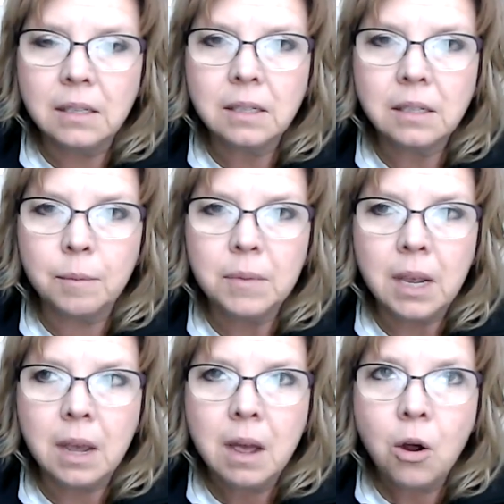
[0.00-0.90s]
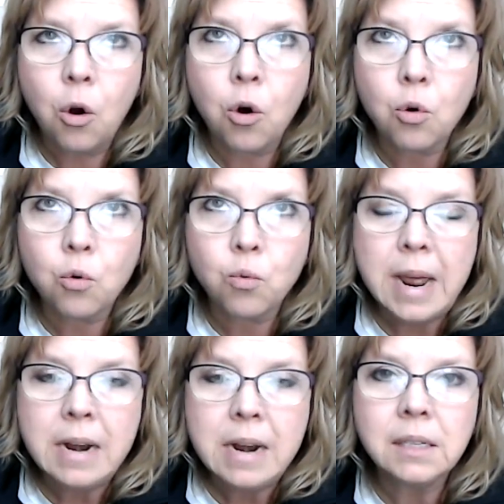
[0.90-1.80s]
something
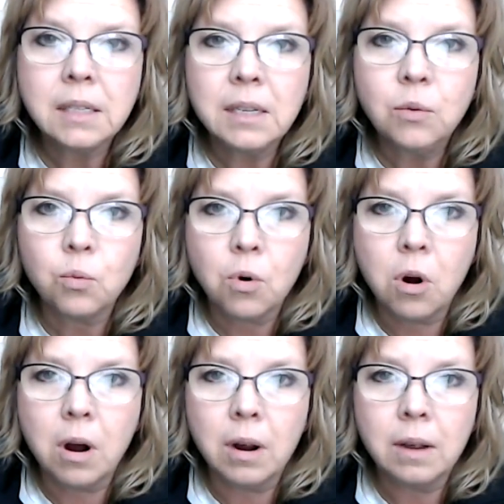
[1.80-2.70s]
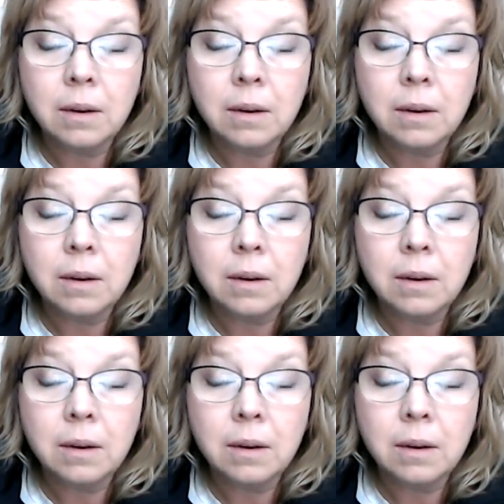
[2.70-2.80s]
horrendously wrong.